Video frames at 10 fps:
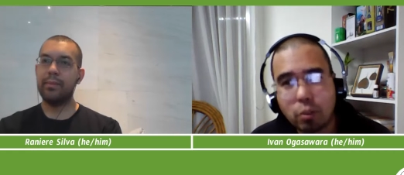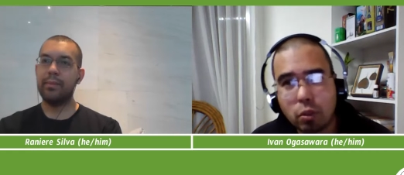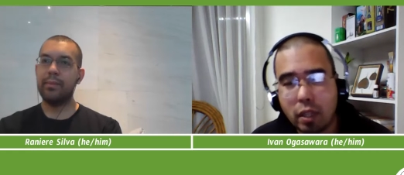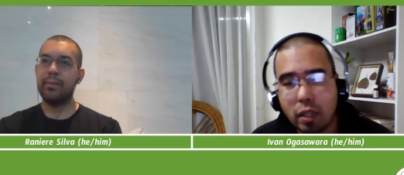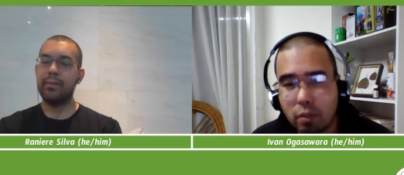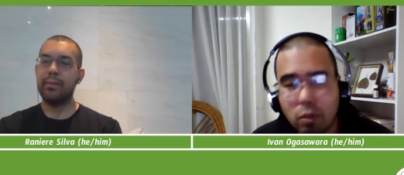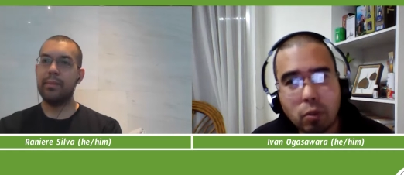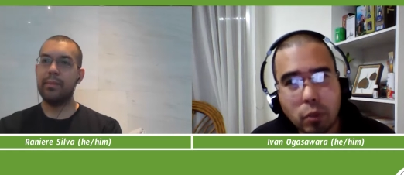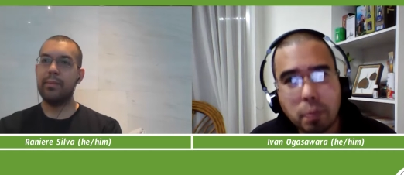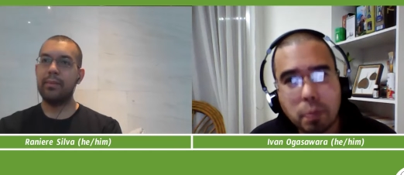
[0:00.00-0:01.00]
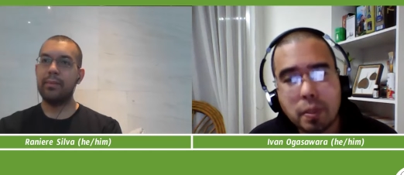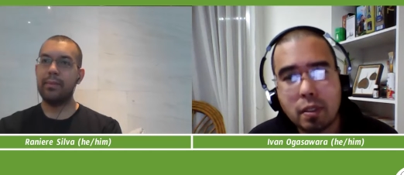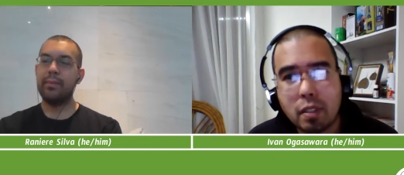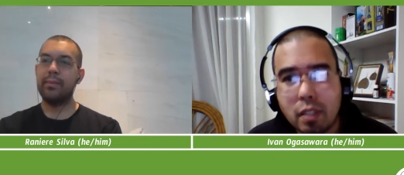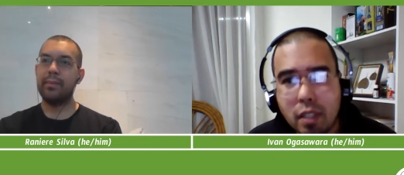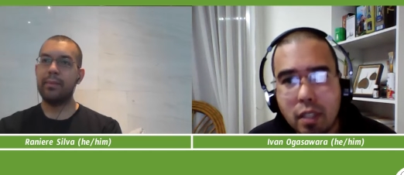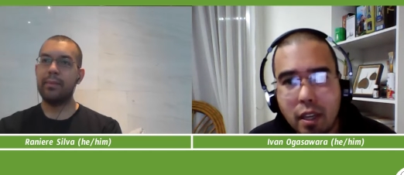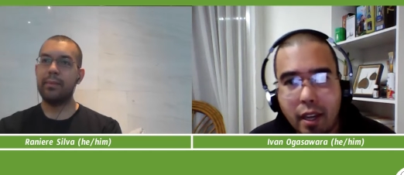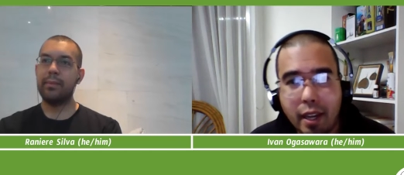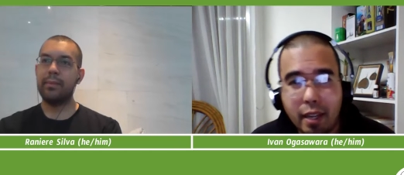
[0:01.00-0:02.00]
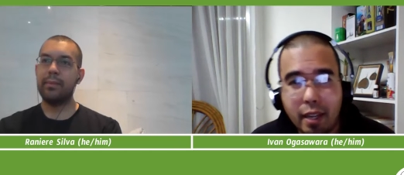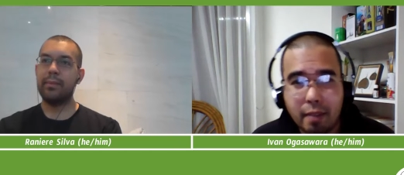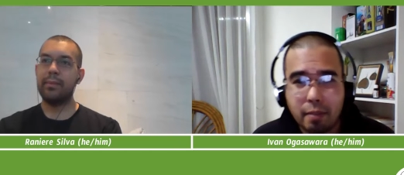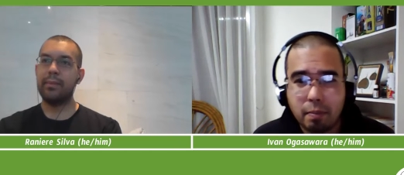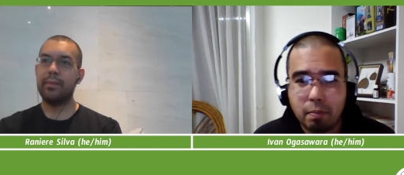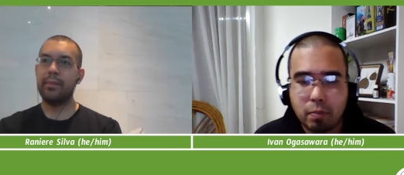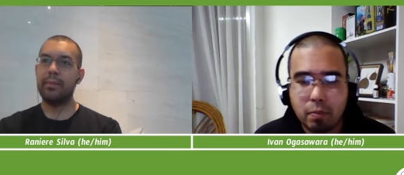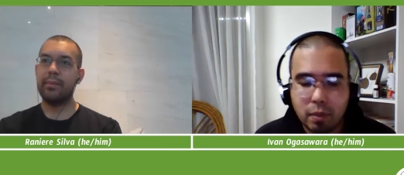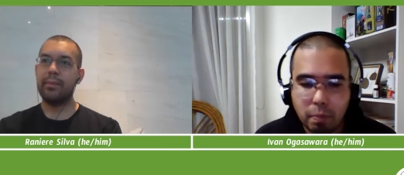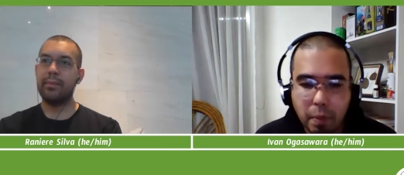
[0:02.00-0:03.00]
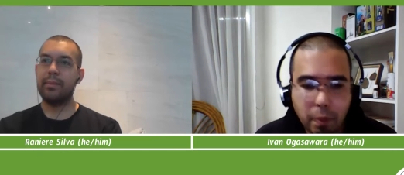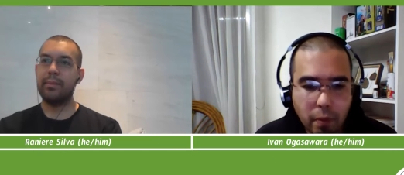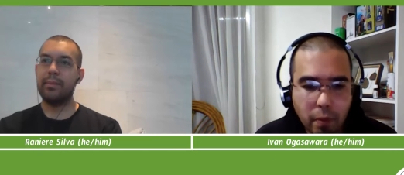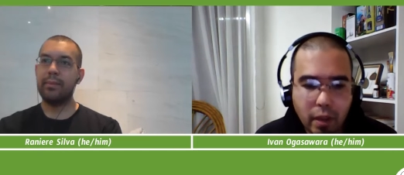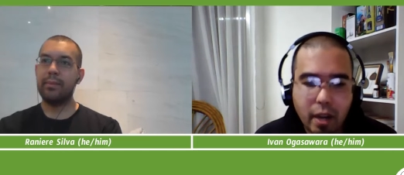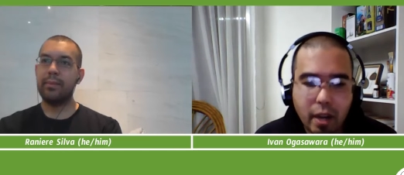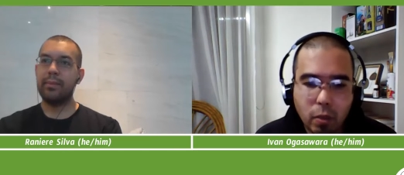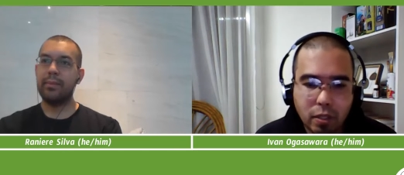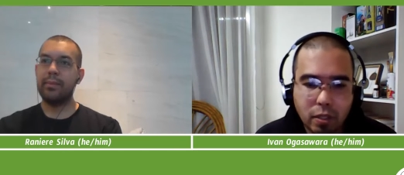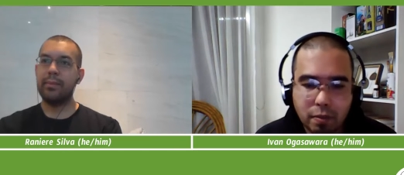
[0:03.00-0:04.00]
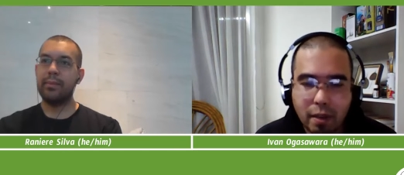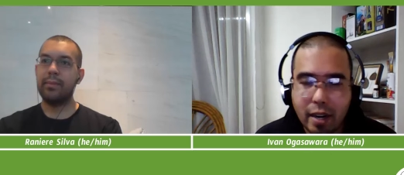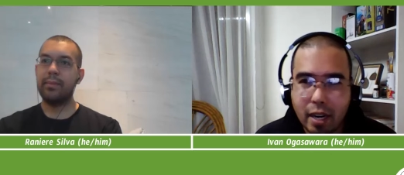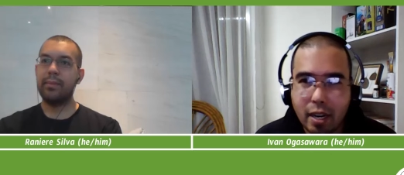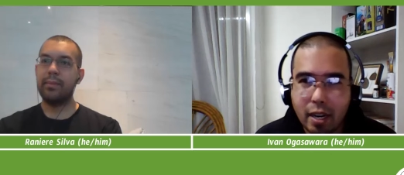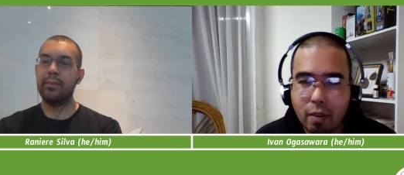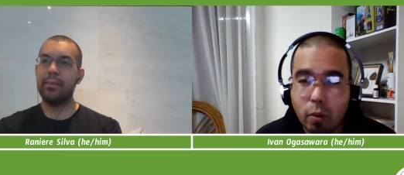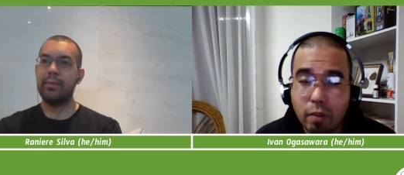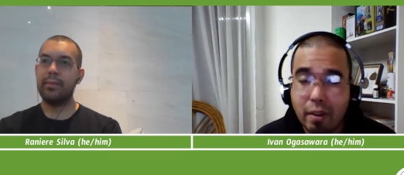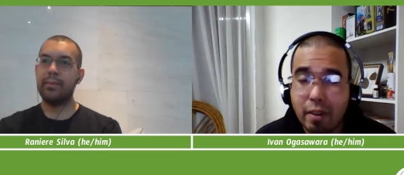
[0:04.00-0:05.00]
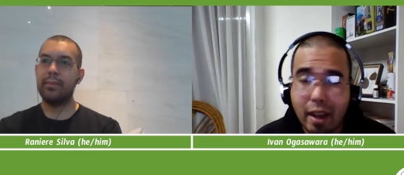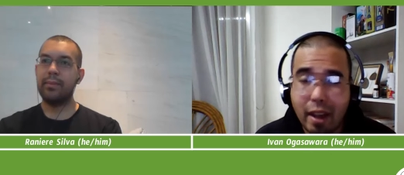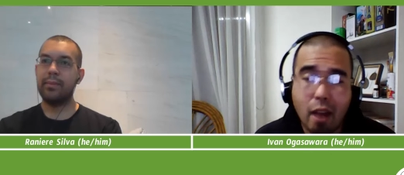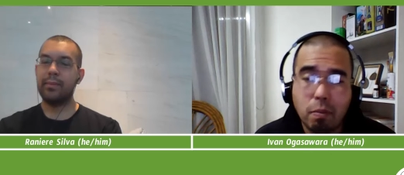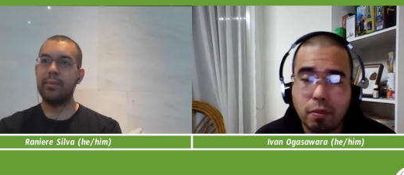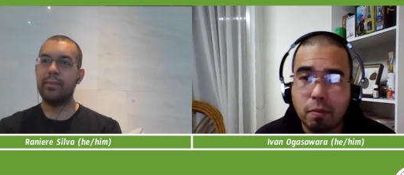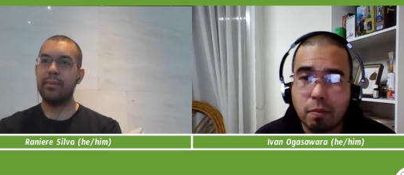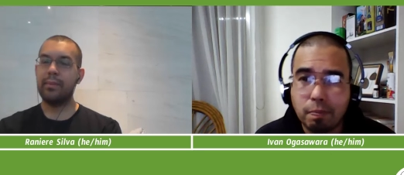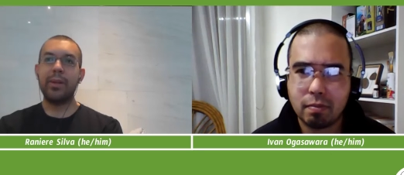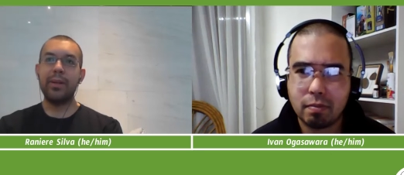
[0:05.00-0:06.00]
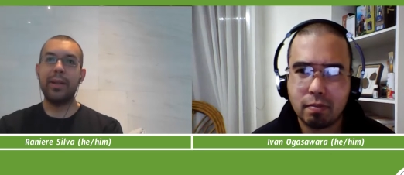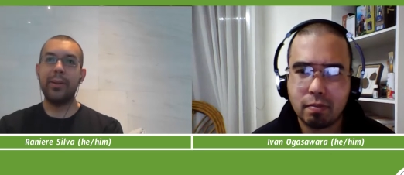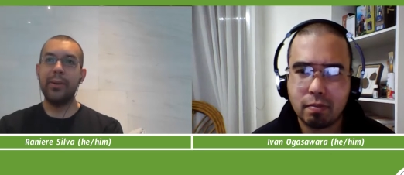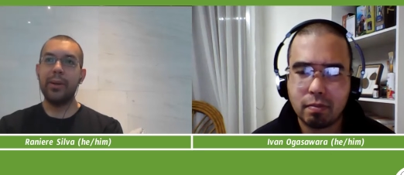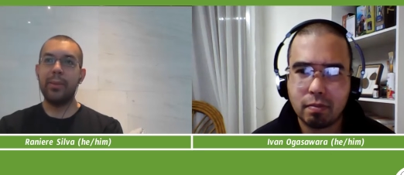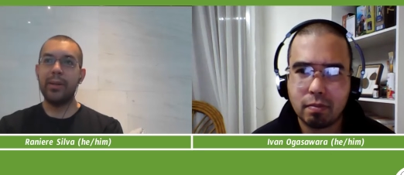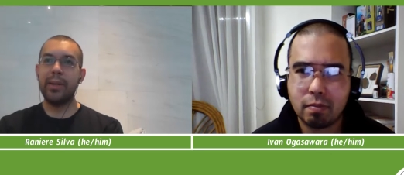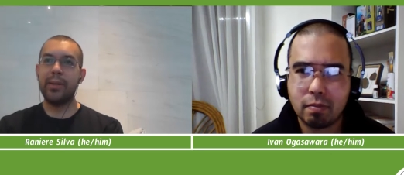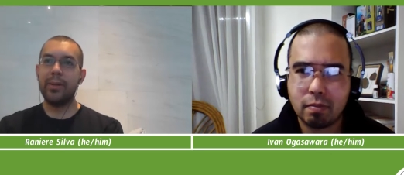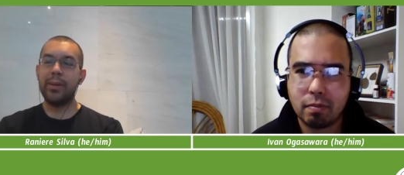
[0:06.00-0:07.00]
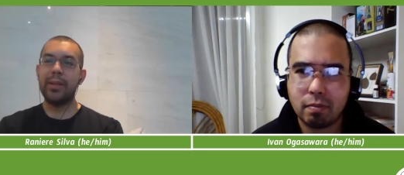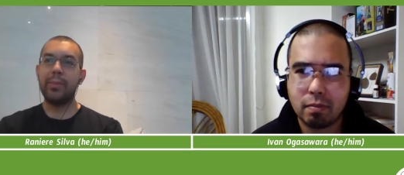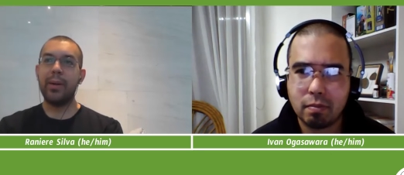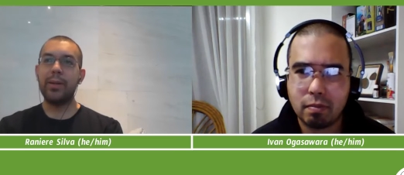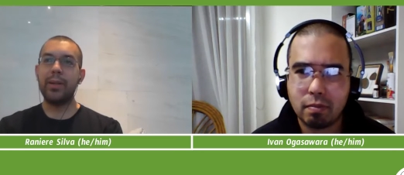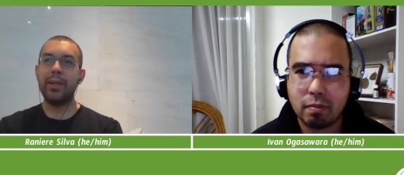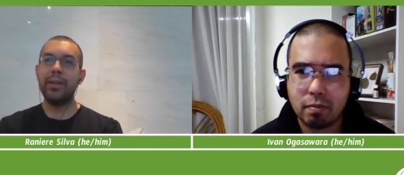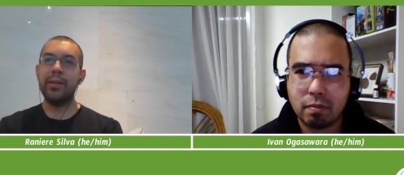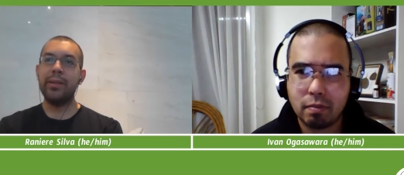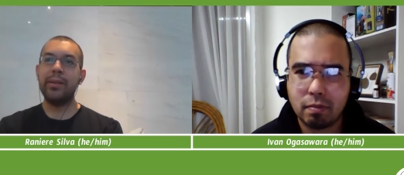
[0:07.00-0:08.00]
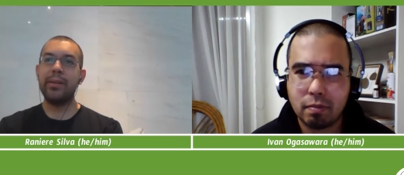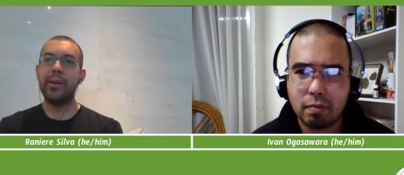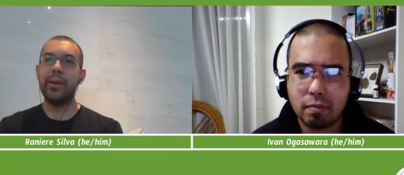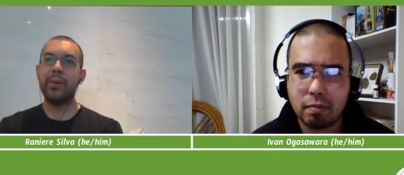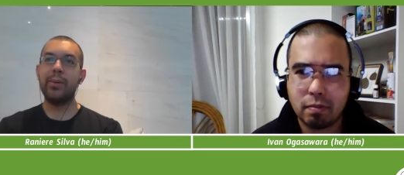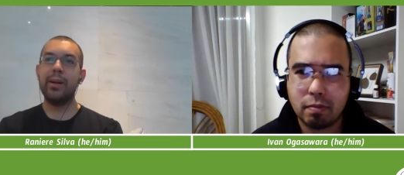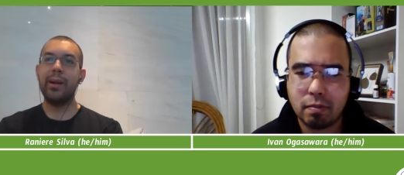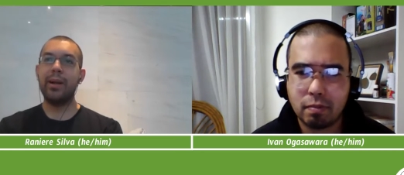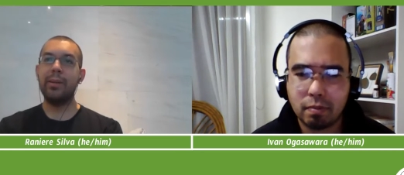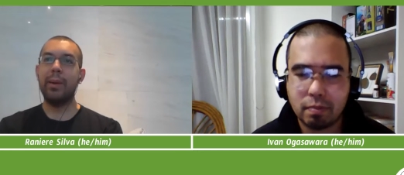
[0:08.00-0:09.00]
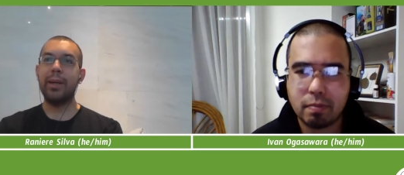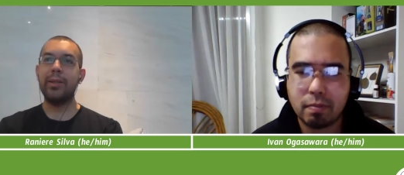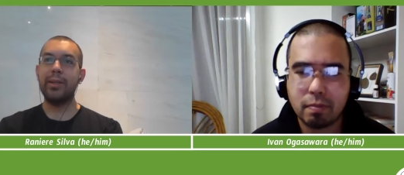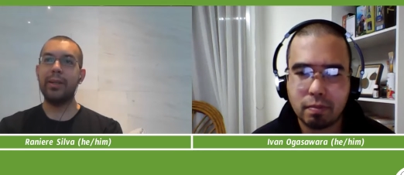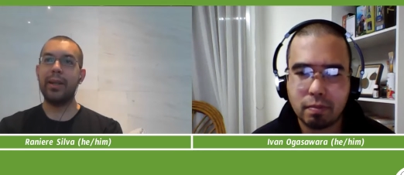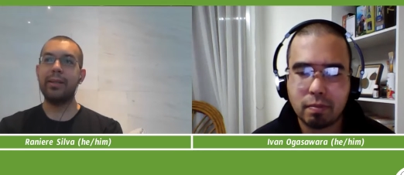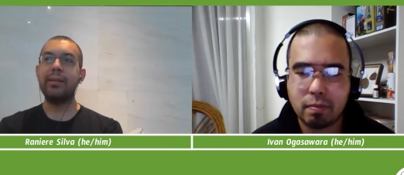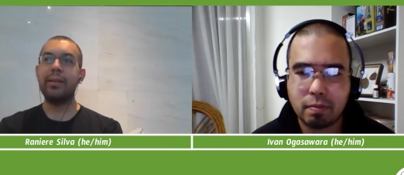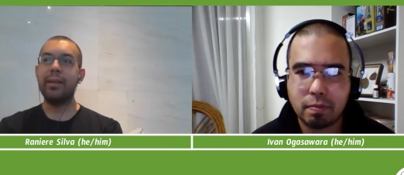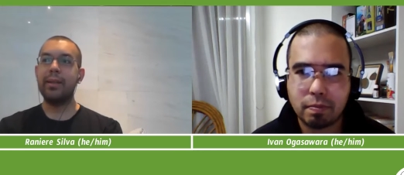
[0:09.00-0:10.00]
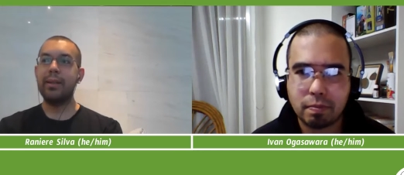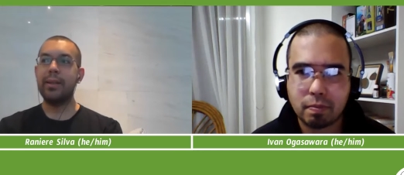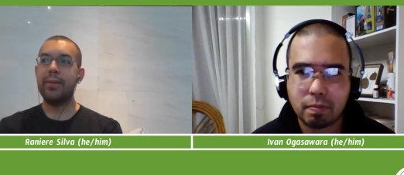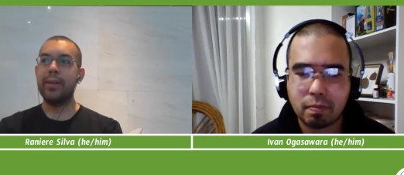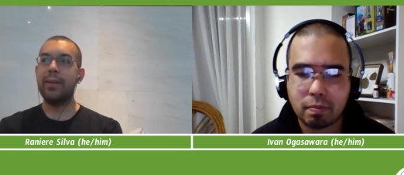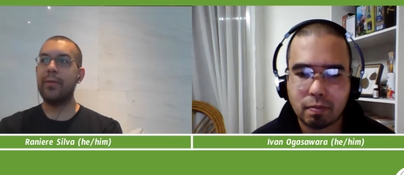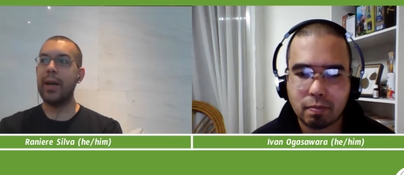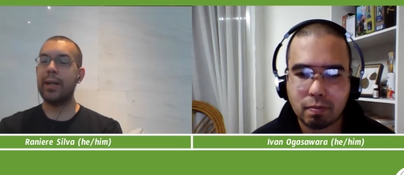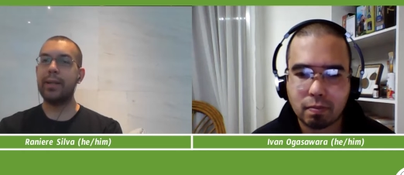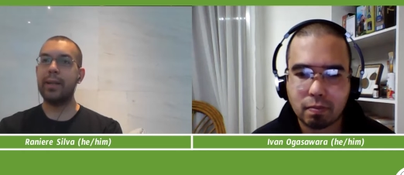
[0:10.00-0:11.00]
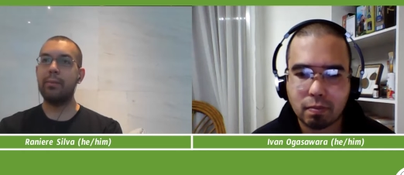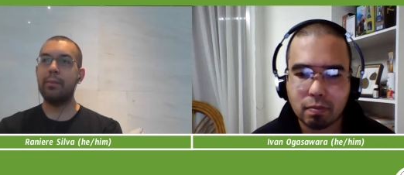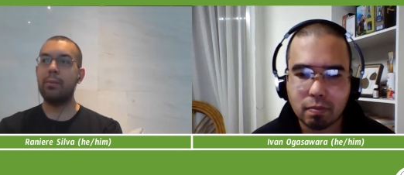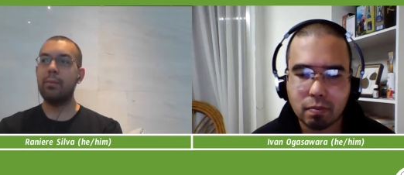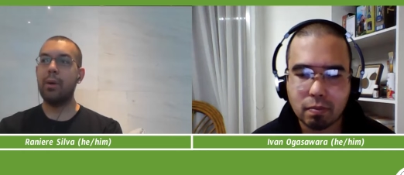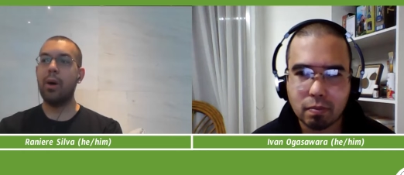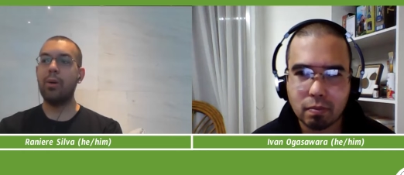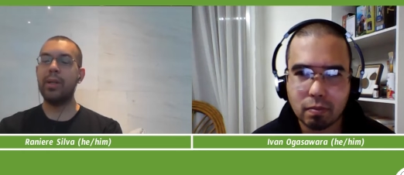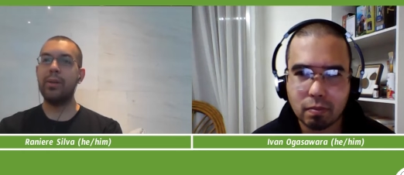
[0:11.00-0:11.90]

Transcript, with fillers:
Speaker 1: uh, Google Groups, and people there was very were very helpful.
Speaker 2: Because I know your mother tongue is Portuguese, so I imagine that given the fact that all